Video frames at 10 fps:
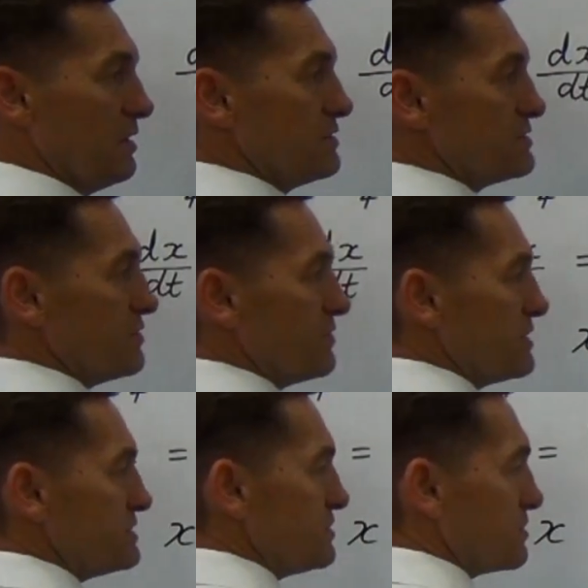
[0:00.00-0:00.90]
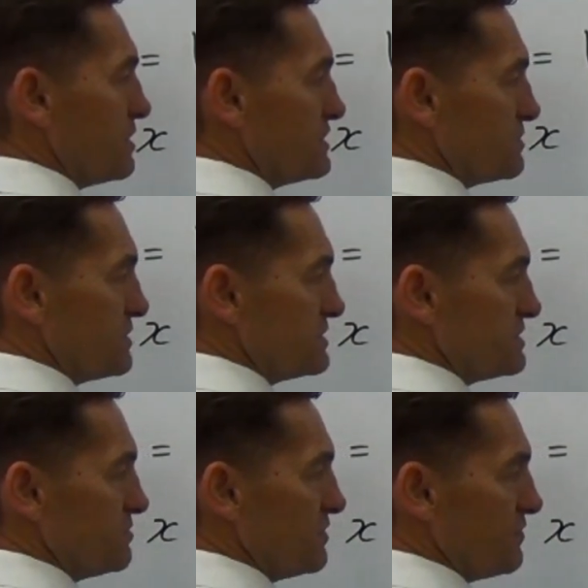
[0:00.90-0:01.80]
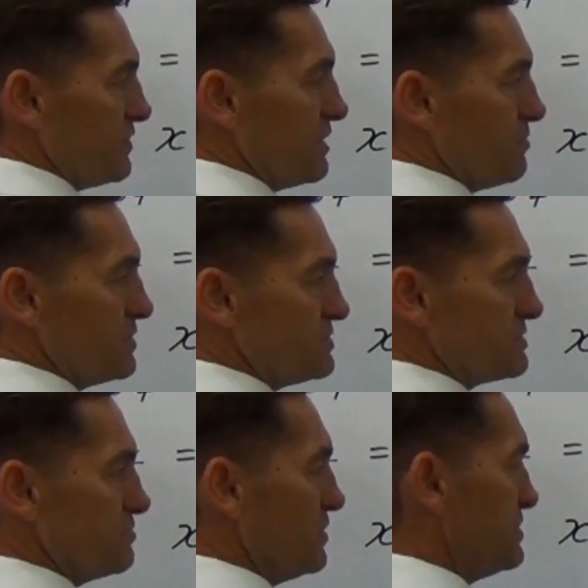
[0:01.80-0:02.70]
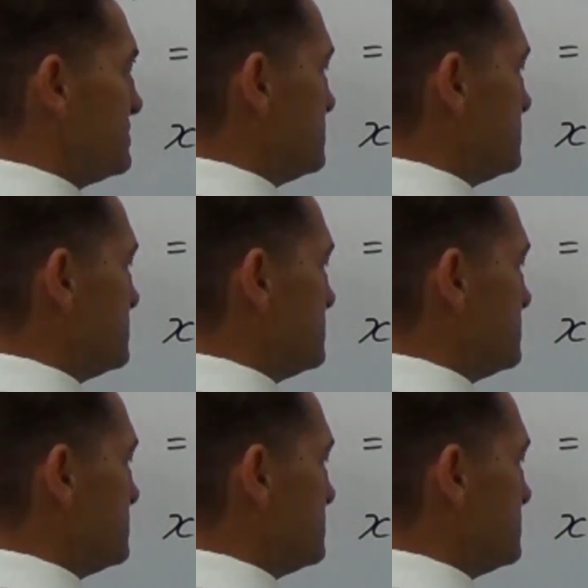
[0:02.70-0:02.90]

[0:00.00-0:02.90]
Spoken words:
So that's your equation. We can simplify that by just minus